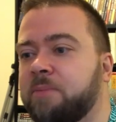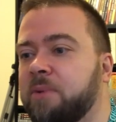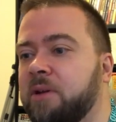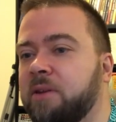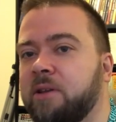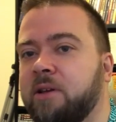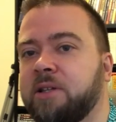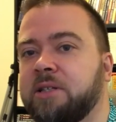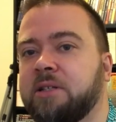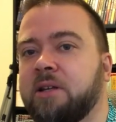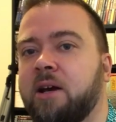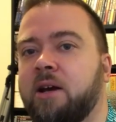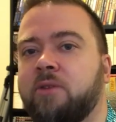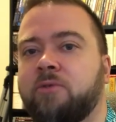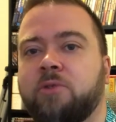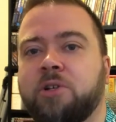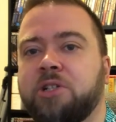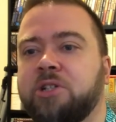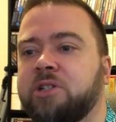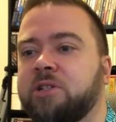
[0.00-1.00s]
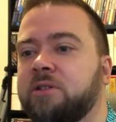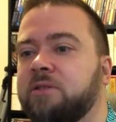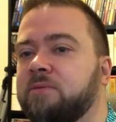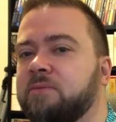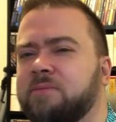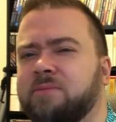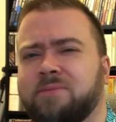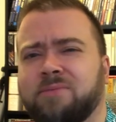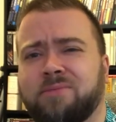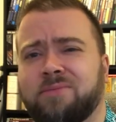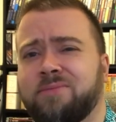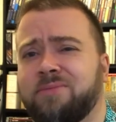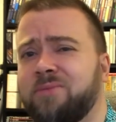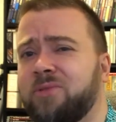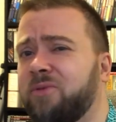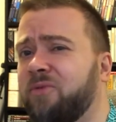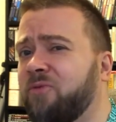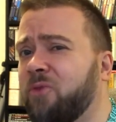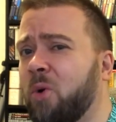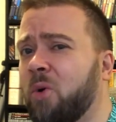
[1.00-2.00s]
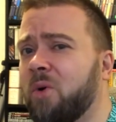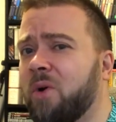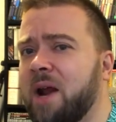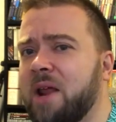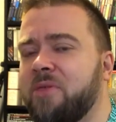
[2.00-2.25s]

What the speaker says: but it's Region 4,